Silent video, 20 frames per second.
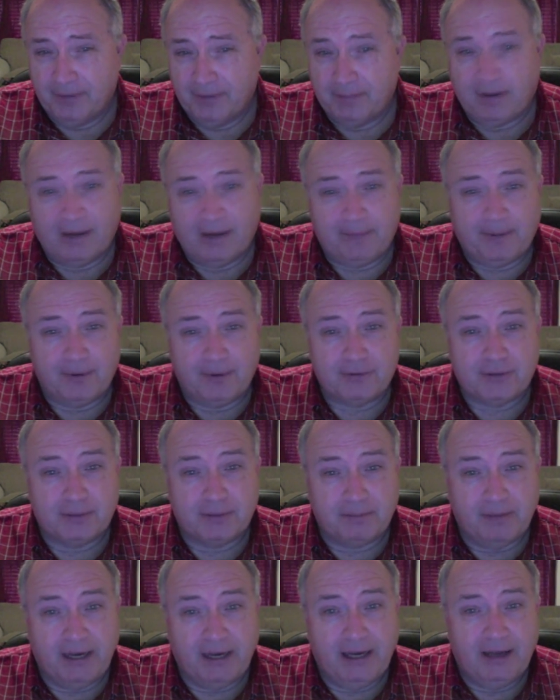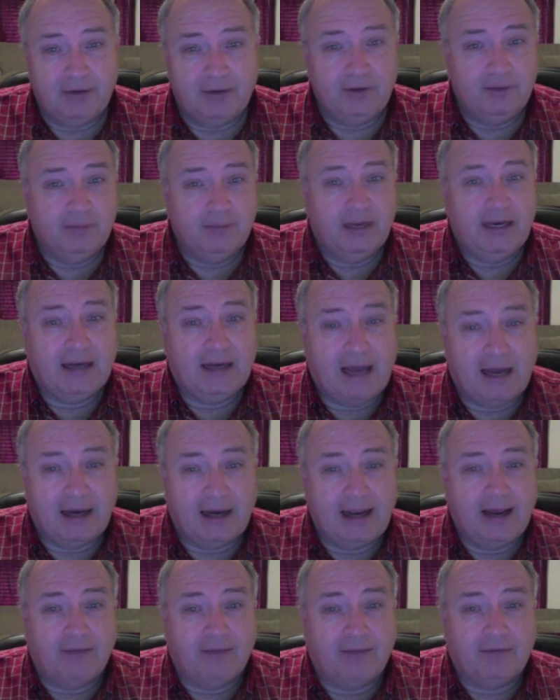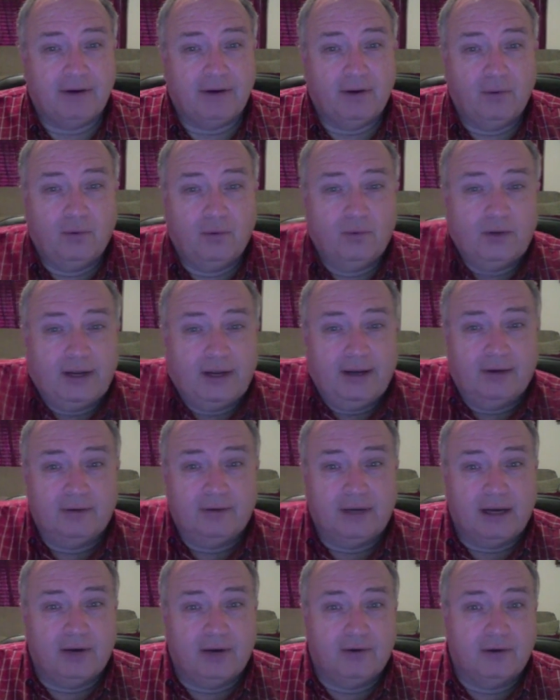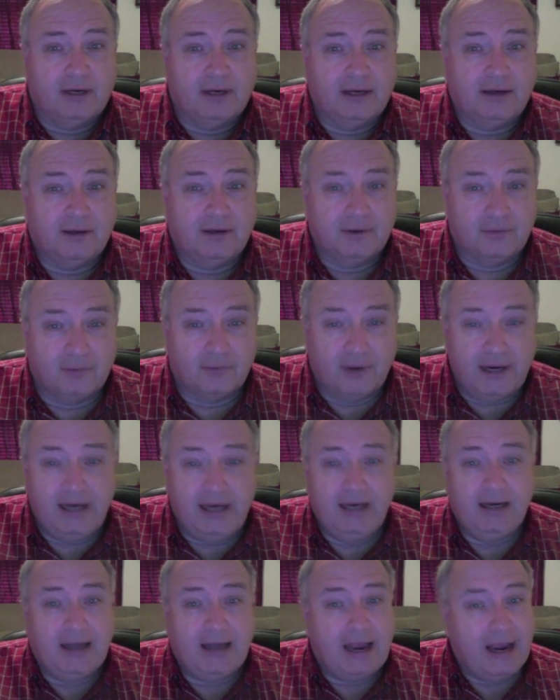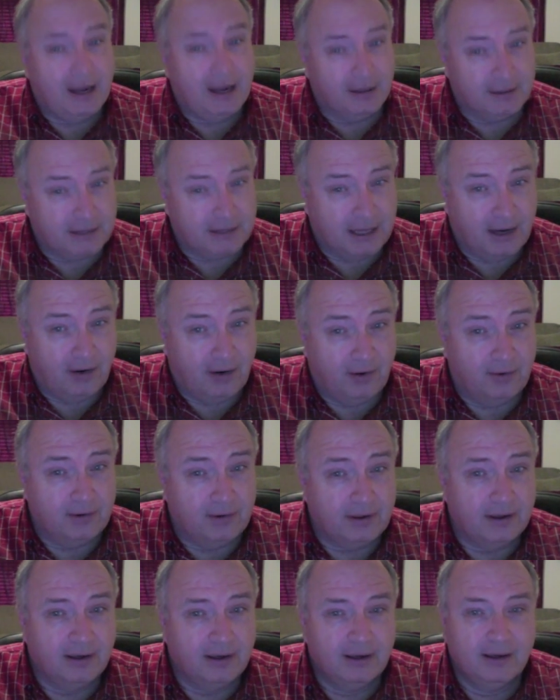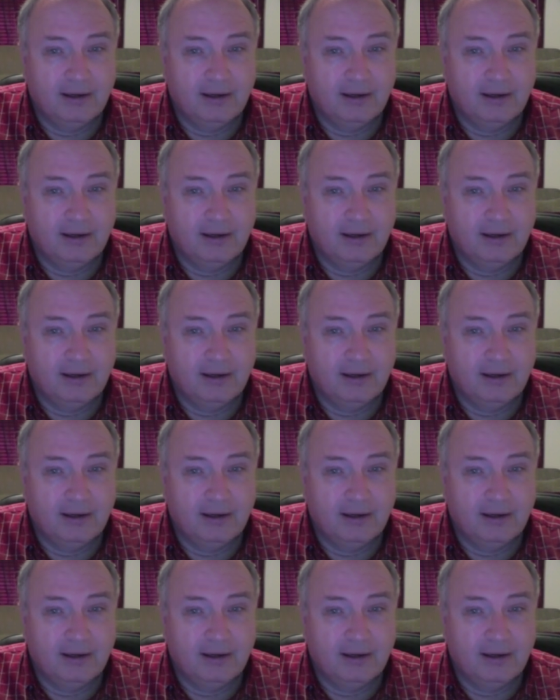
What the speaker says: Papa said, man, you mean I'd have an old hound dog that could read and talk?